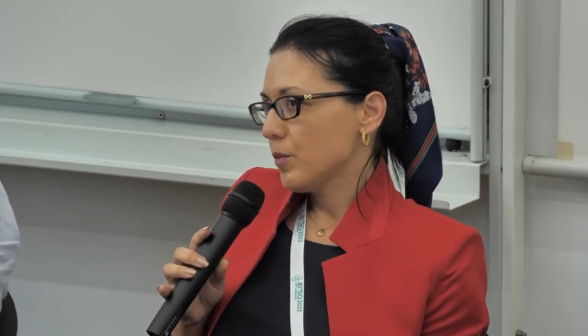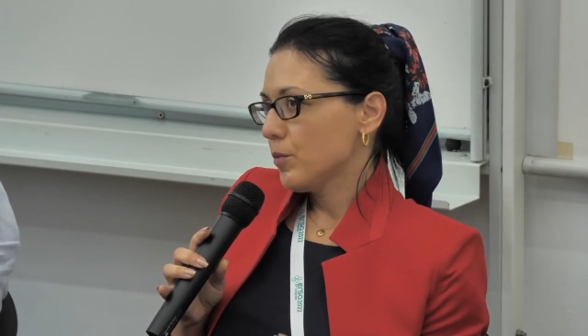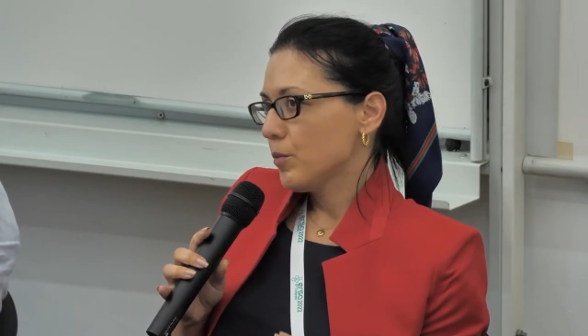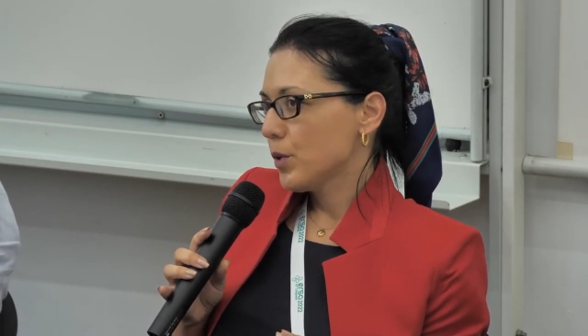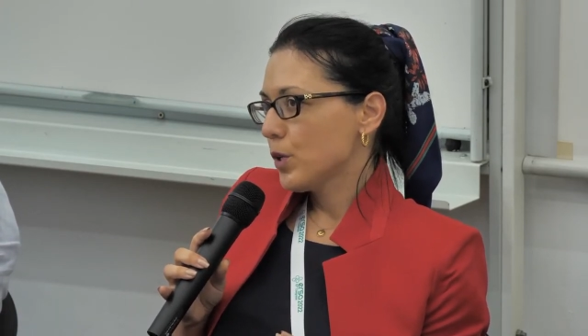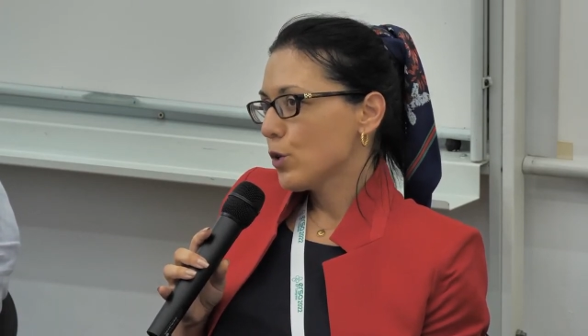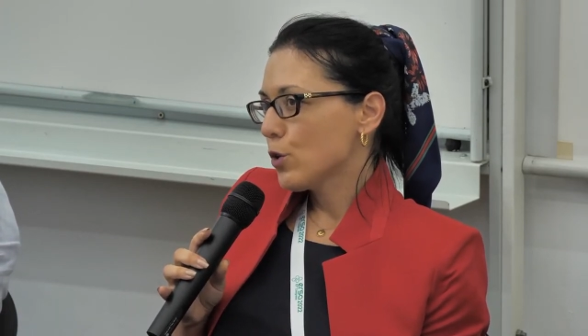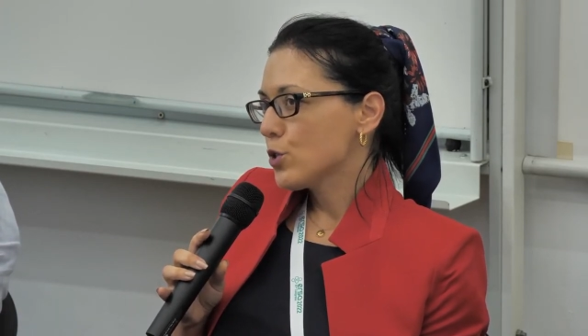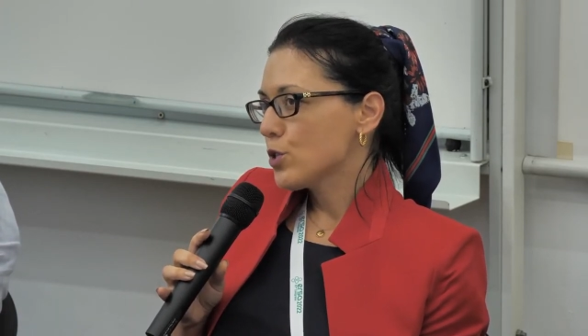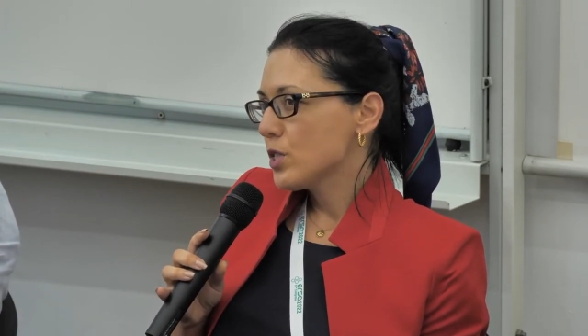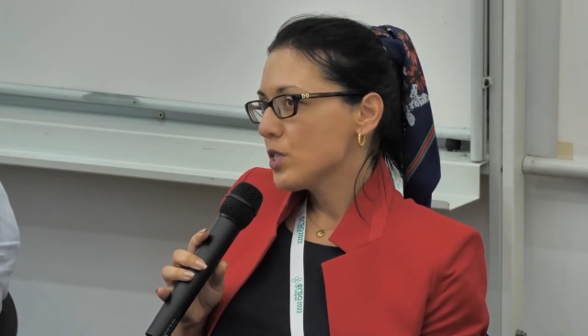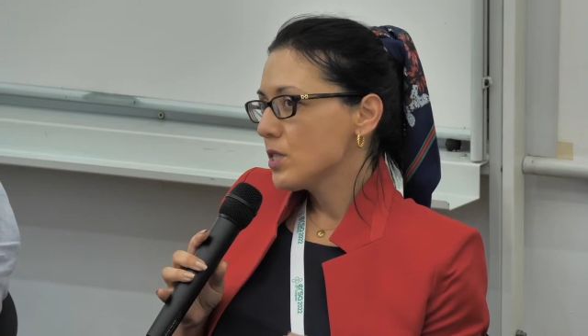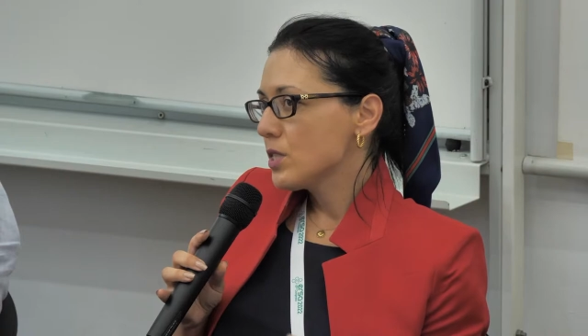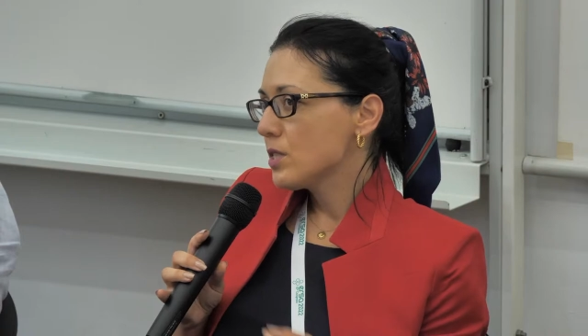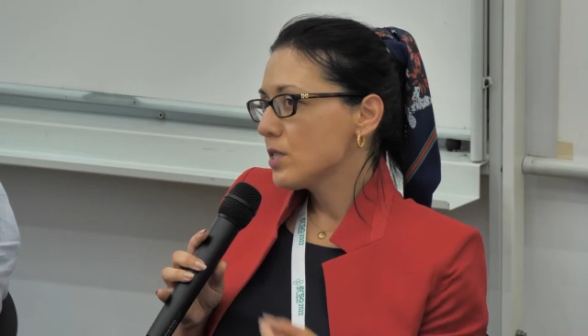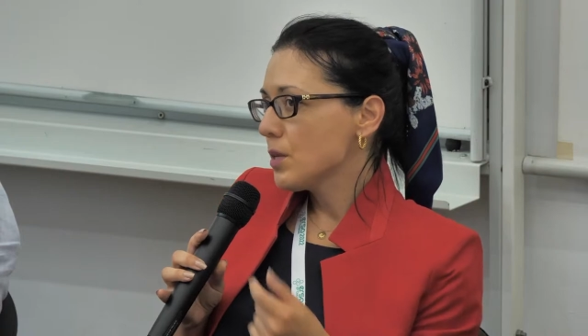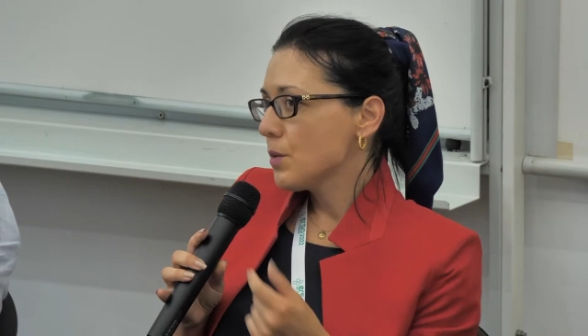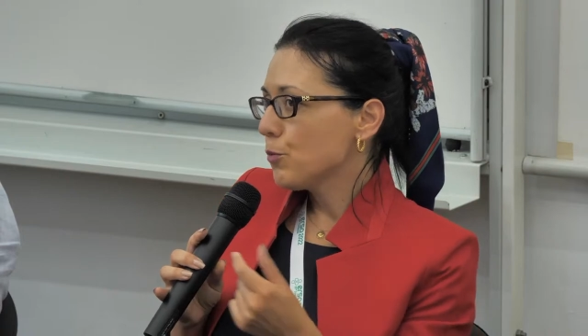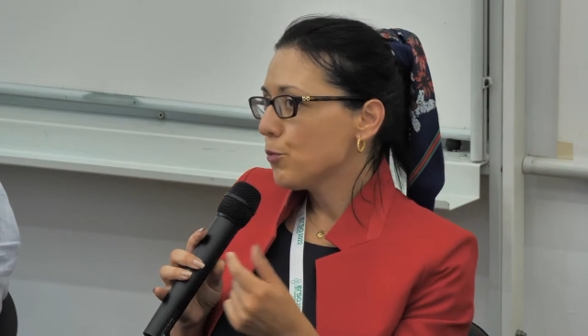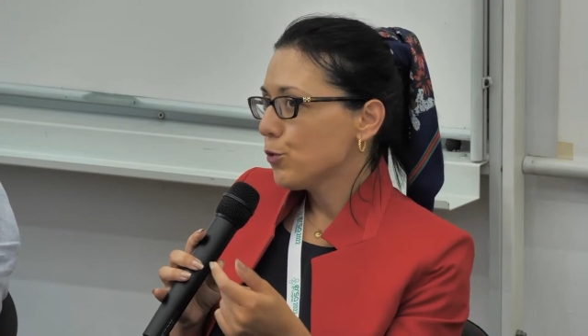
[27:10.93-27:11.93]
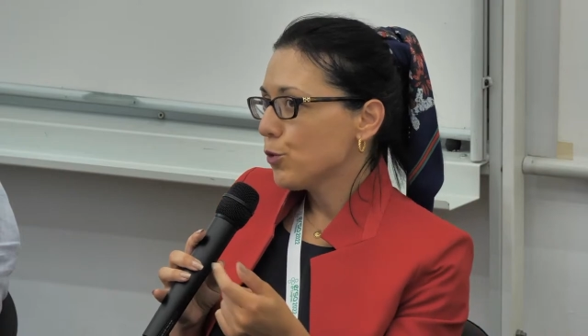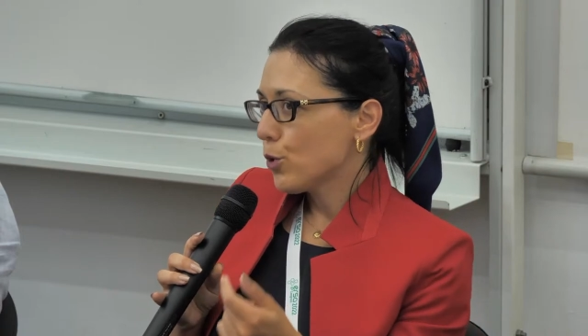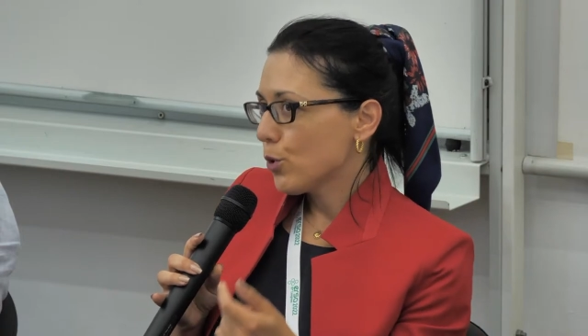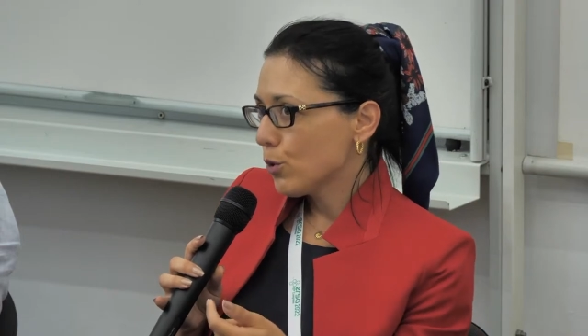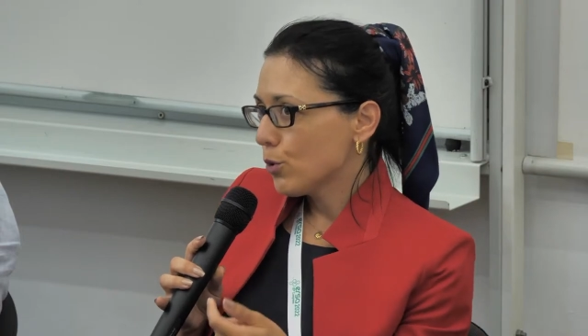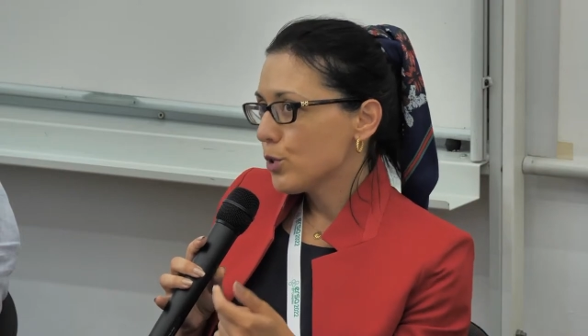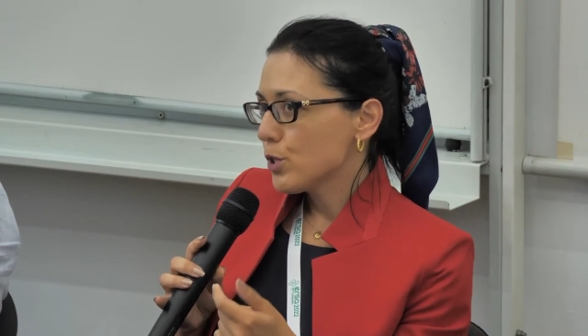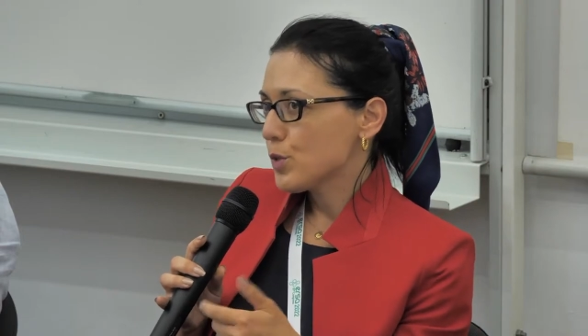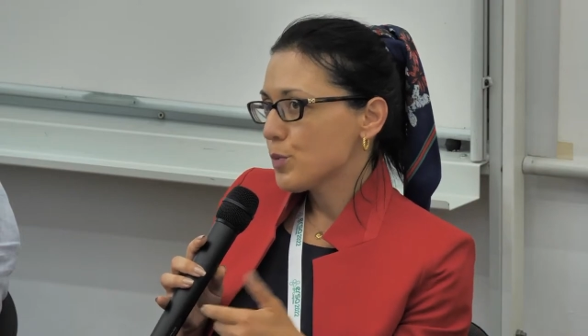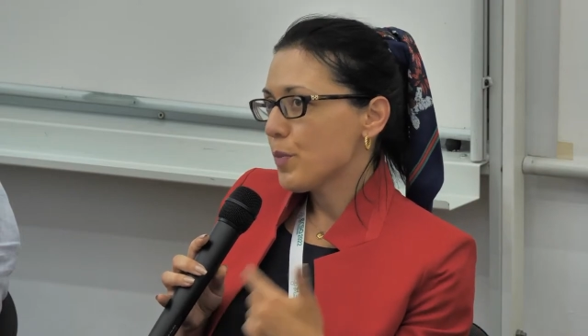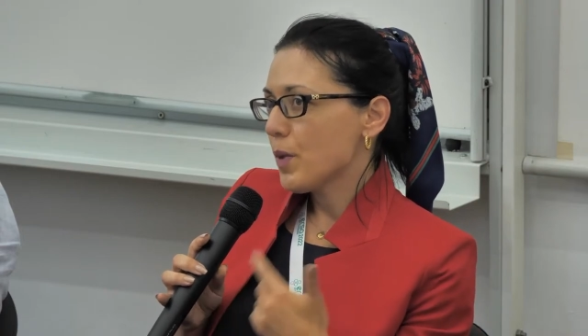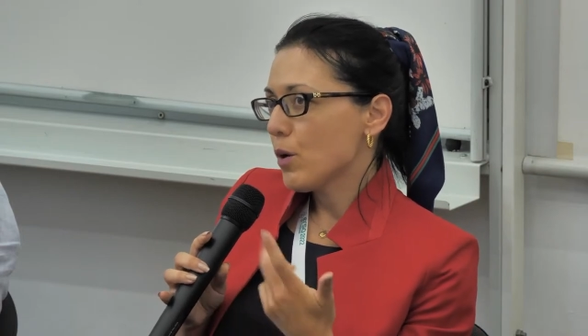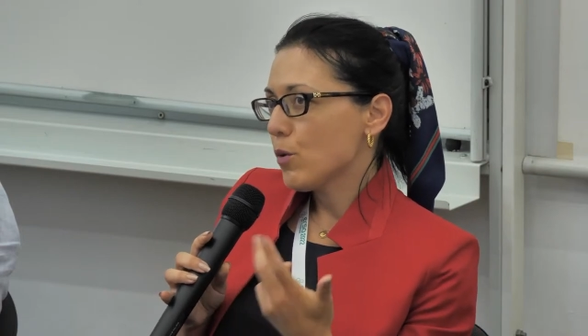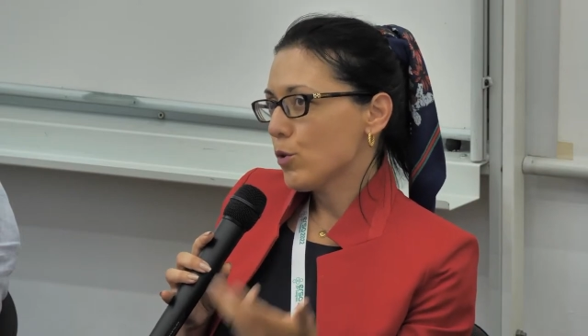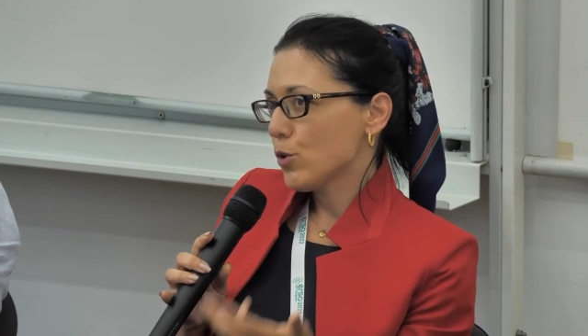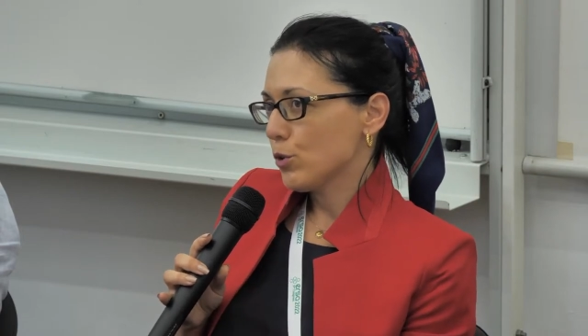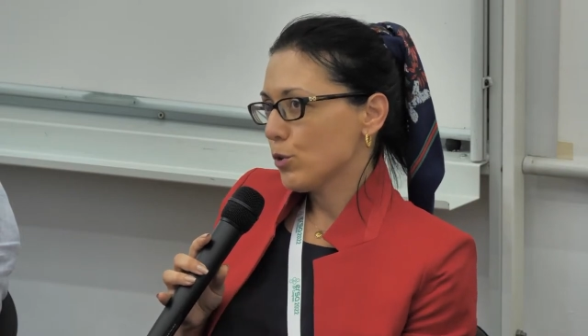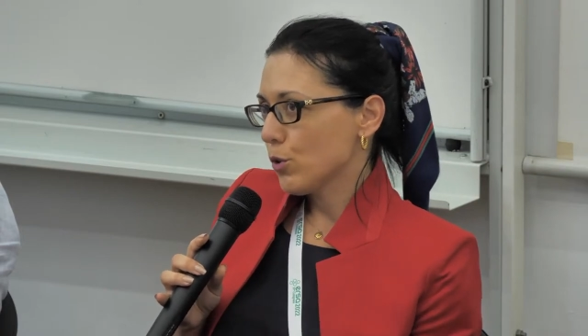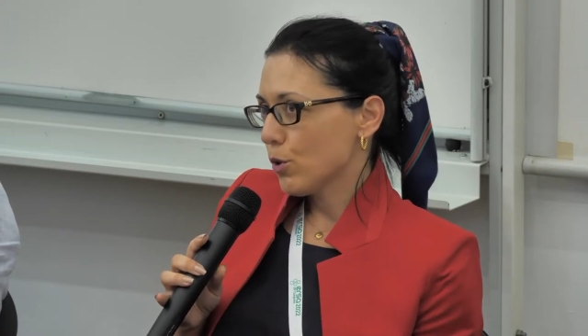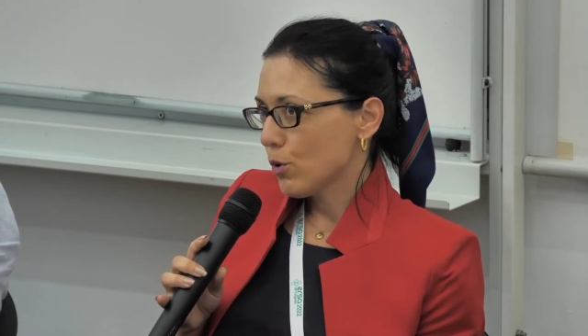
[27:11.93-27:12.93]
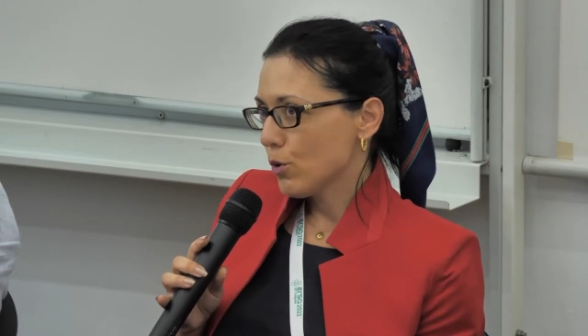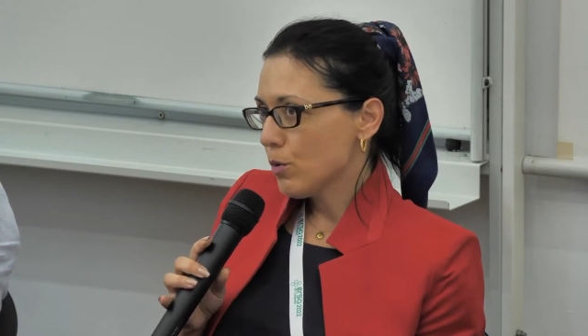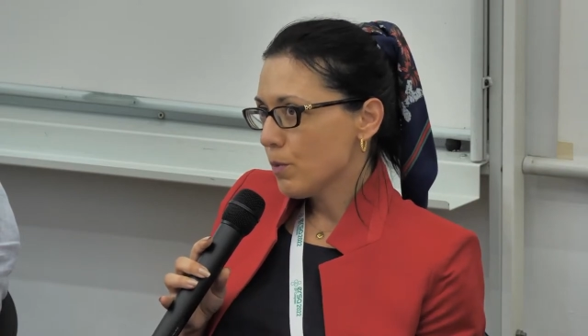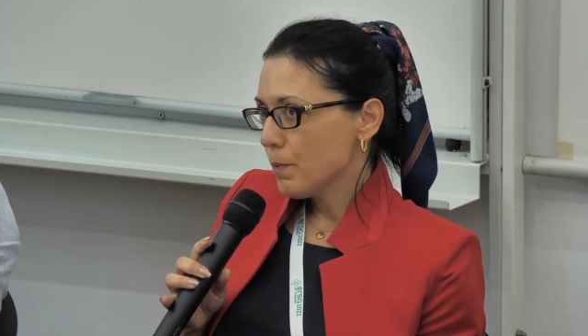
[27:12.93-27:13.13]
because this tip law, this power law,